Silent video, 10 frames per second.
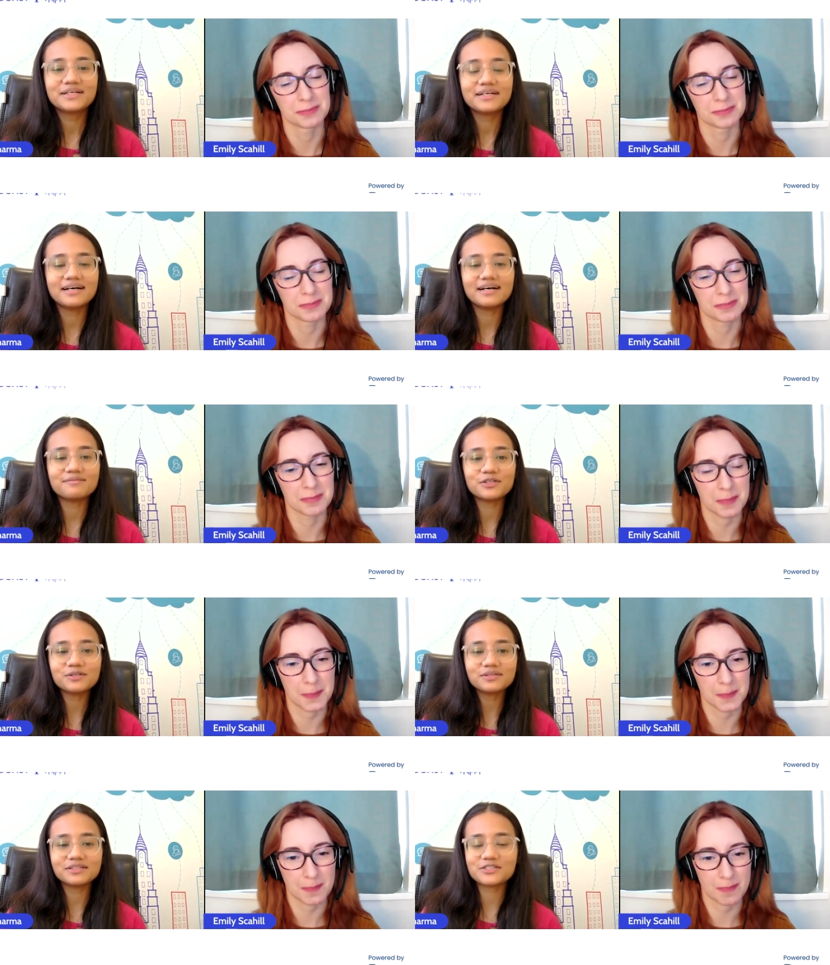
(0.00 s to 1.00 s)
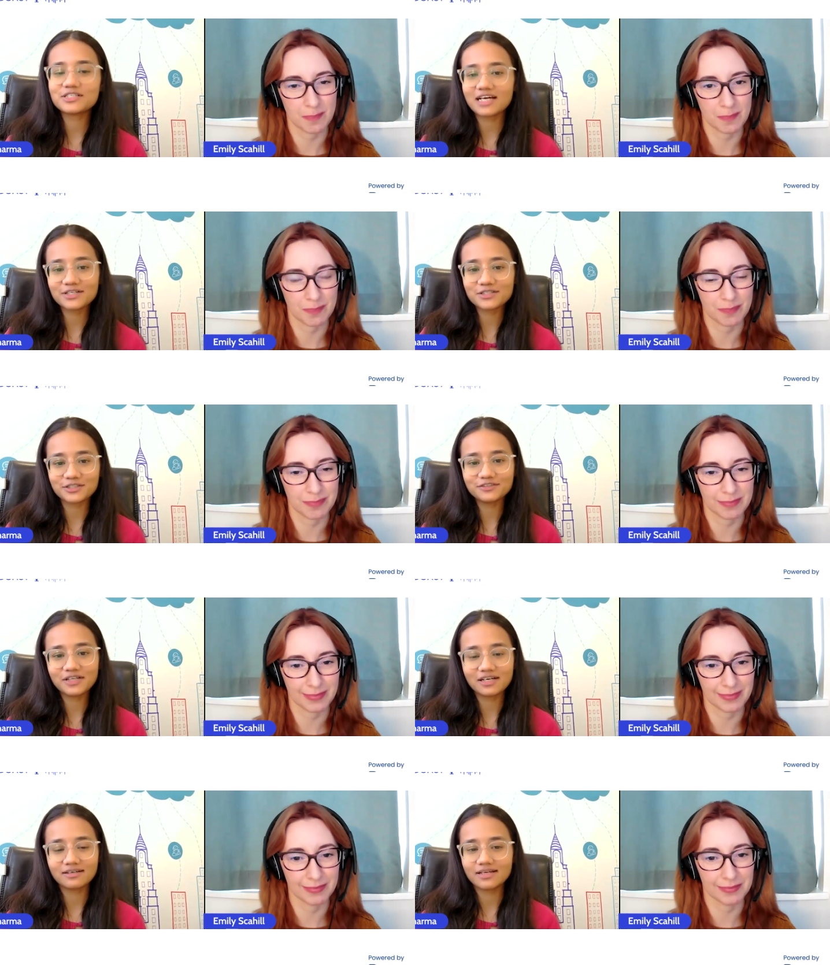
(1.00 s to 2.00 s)
Speaker 1: you. Uh, know, uh, to start
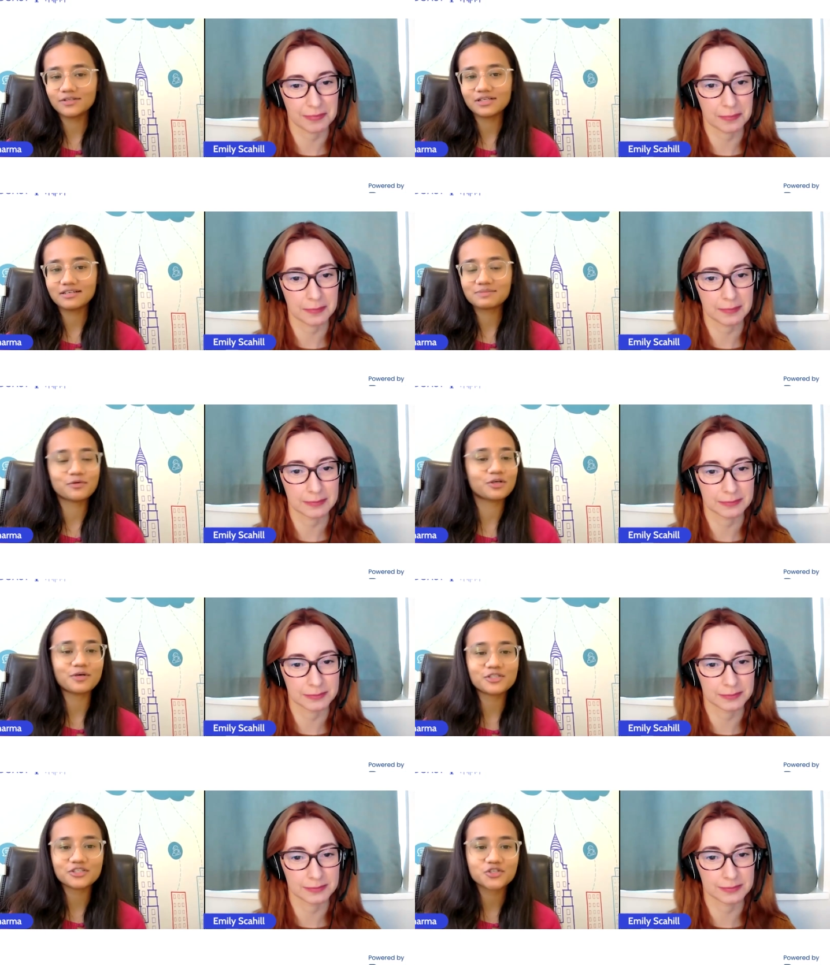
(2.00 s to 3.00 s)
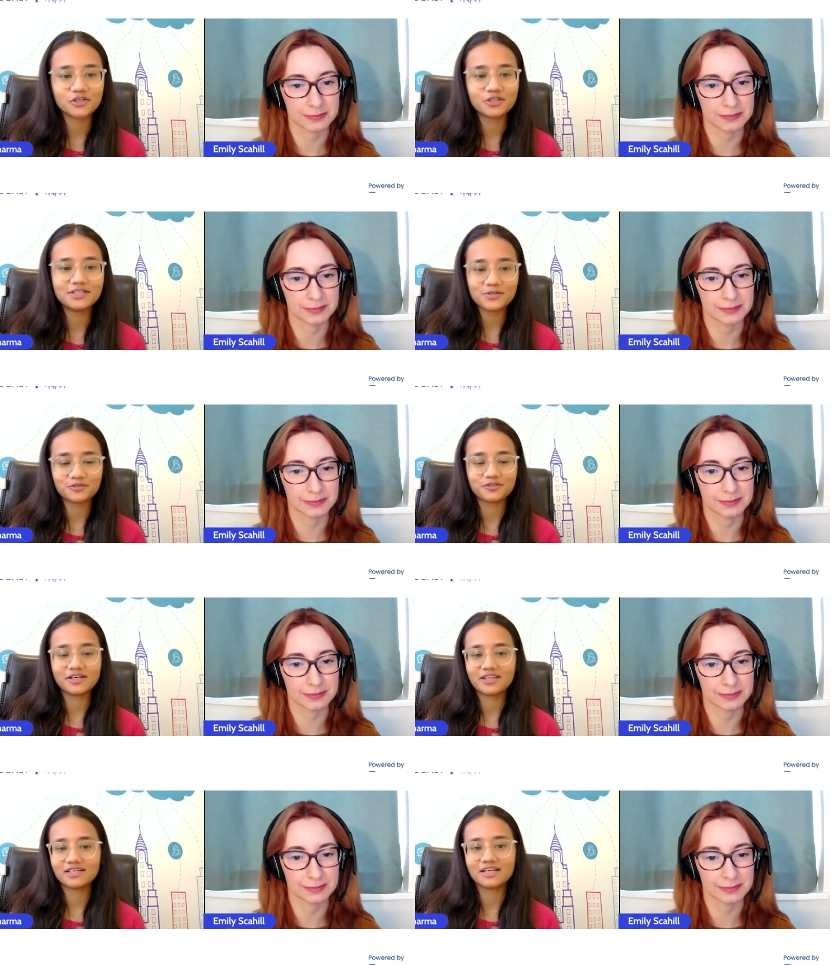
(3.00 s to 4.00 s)
off, uh, can you tell us more about your journey so
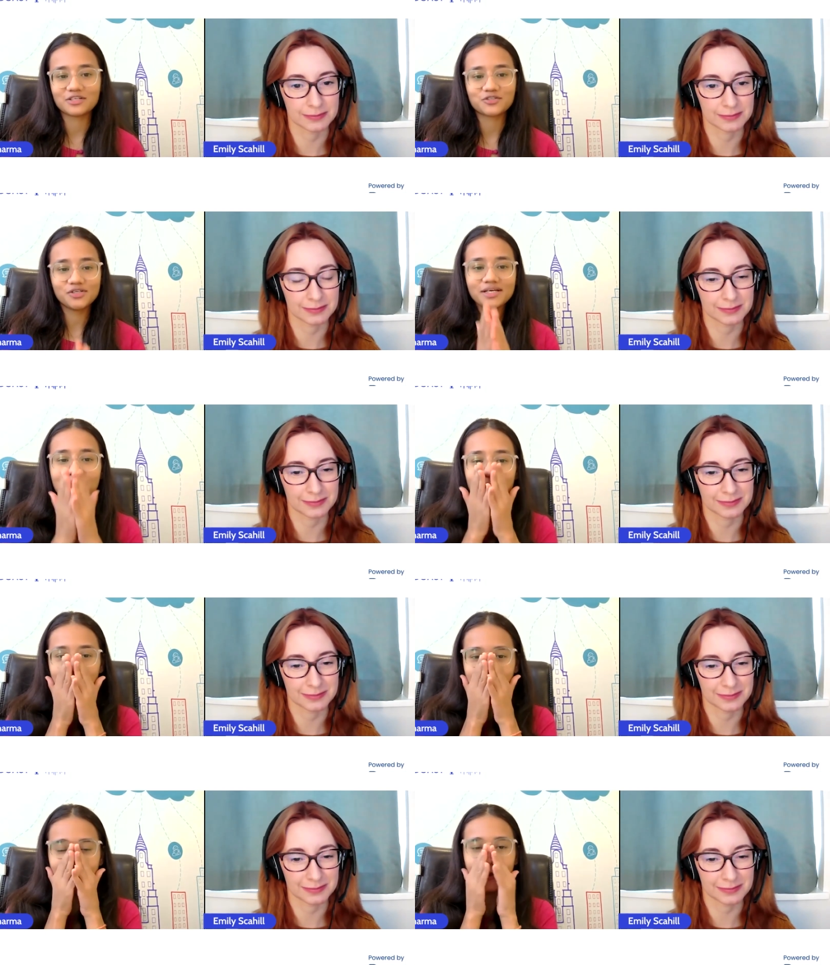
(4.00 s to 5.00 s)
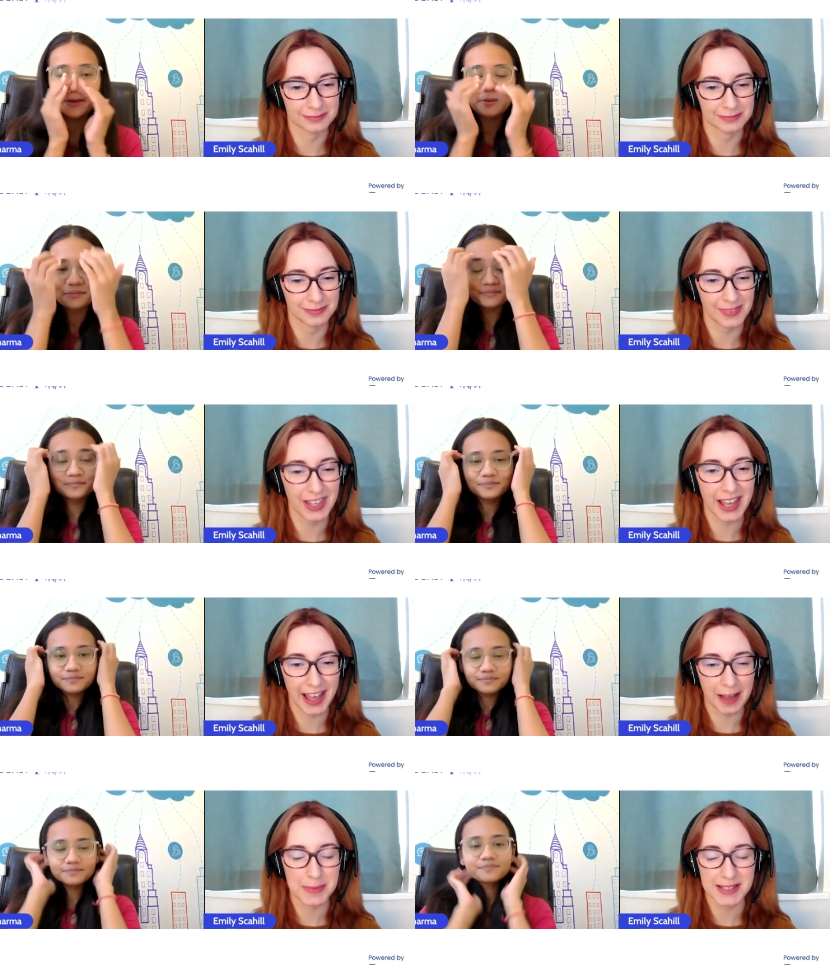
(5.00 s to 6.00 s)
far in the industry?
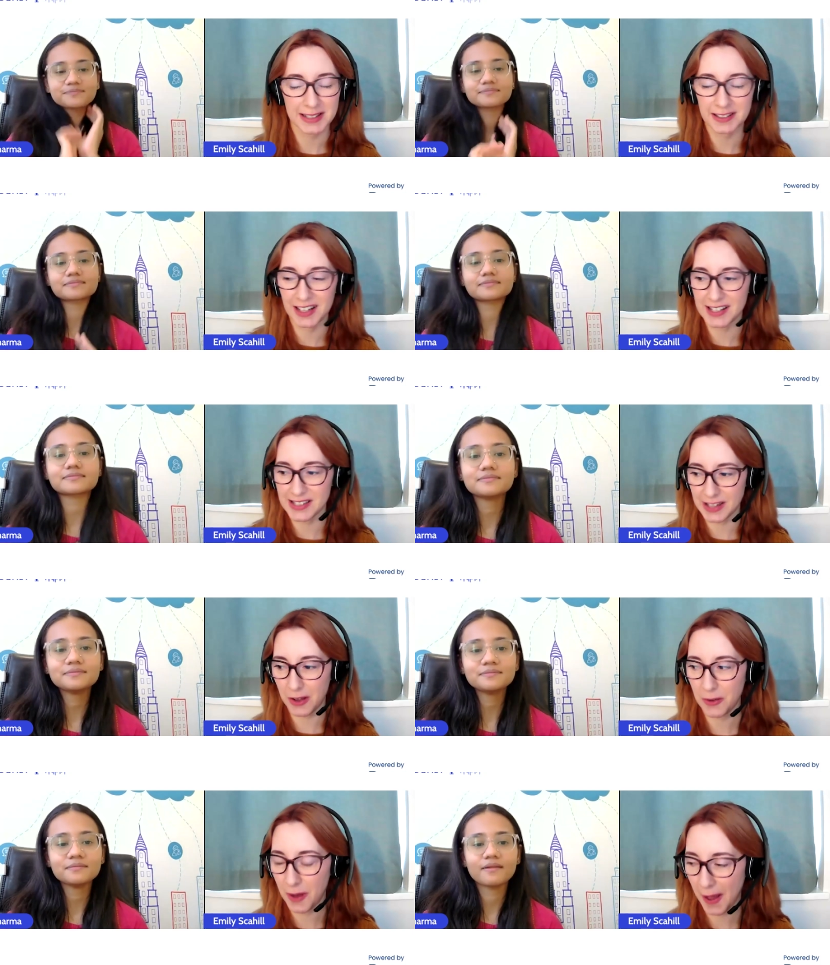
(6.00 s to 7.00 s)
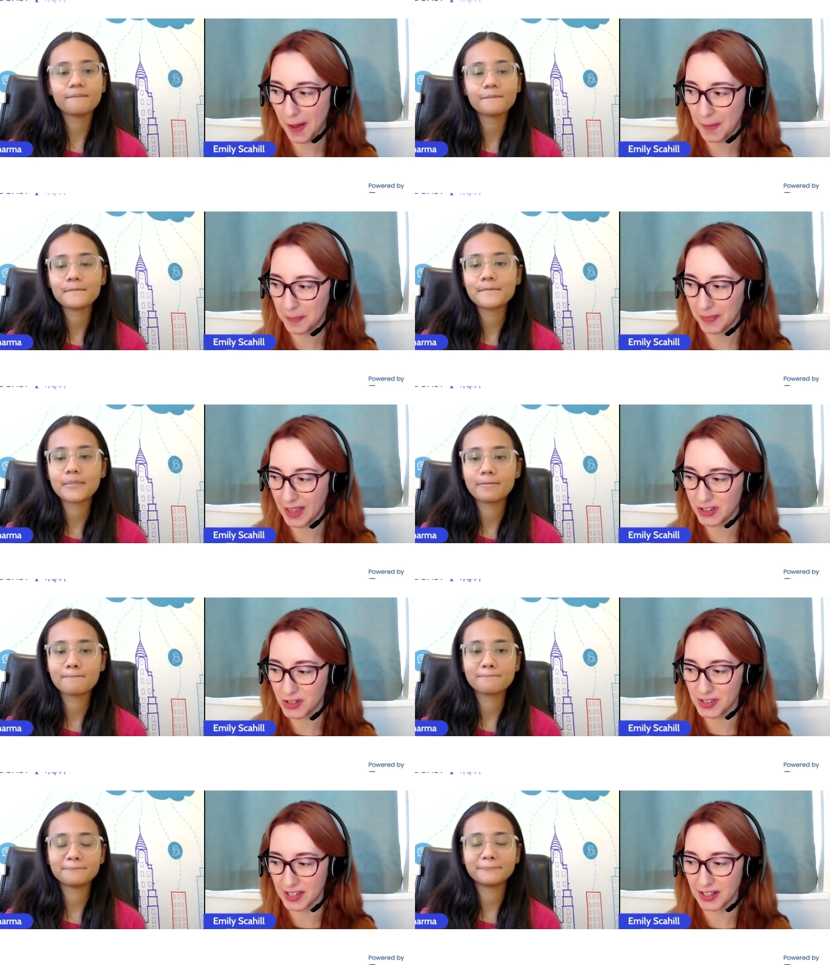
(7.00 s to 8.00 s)
Speaker 2: Yeah, absolutely. So, um,
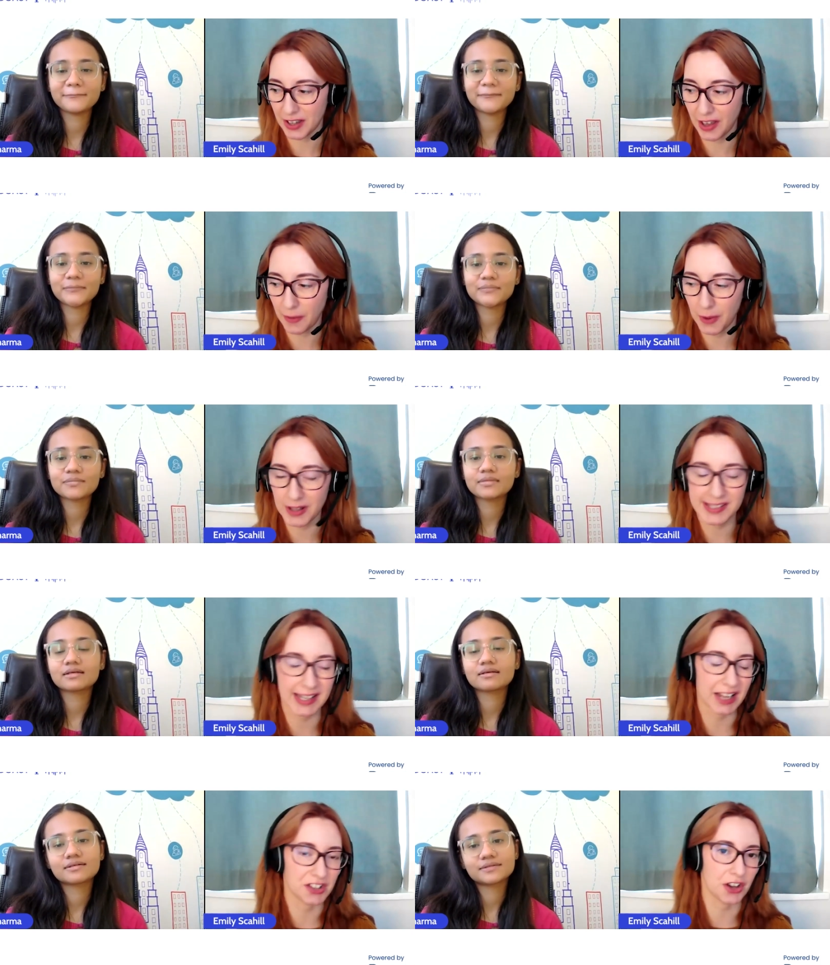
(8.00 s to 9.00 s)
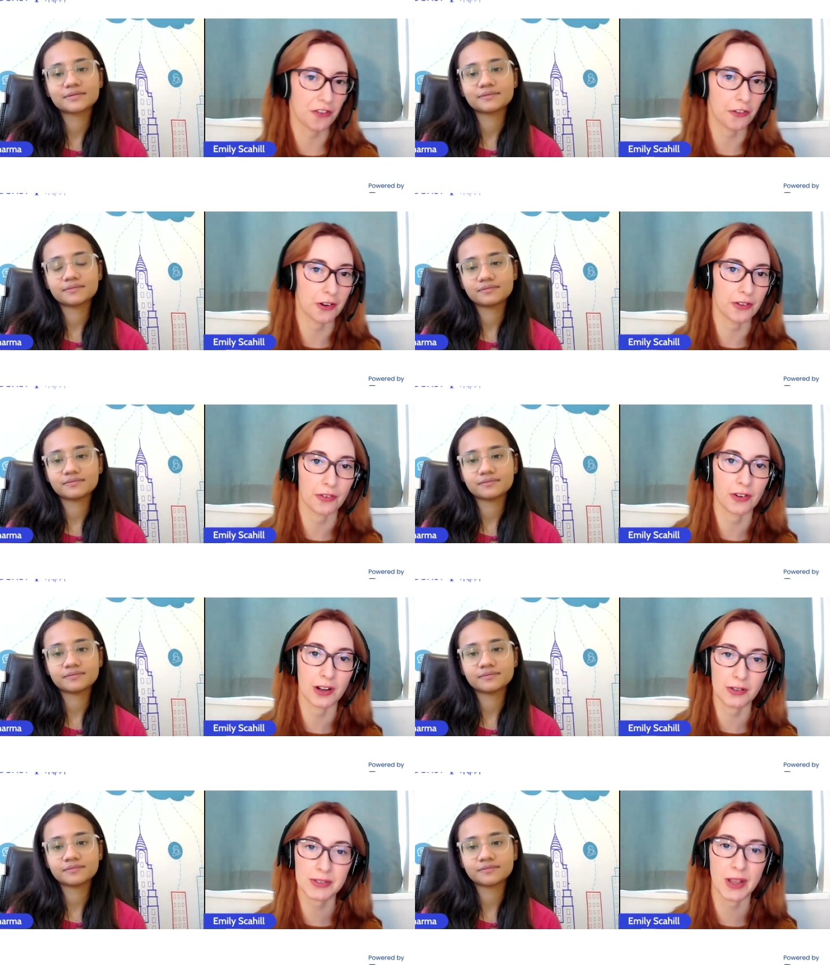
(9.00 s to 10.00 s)
as you said, I, have worked in HR for a, for
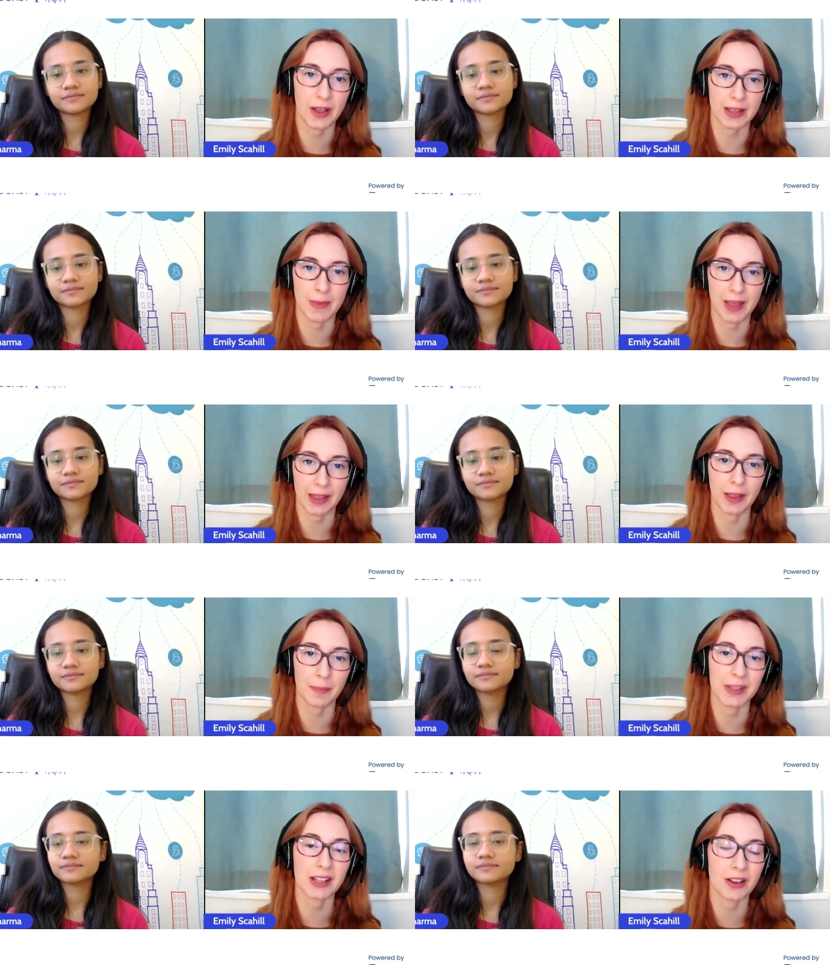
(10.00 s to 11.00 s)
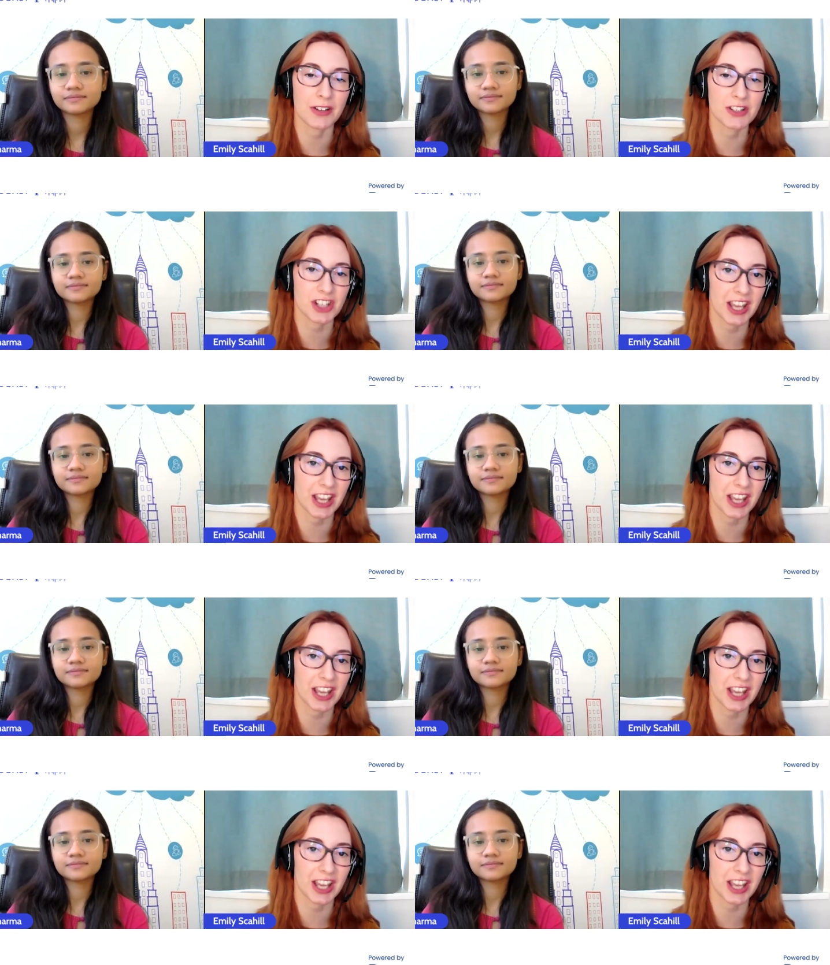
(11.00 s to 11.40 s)
a long time um, in higher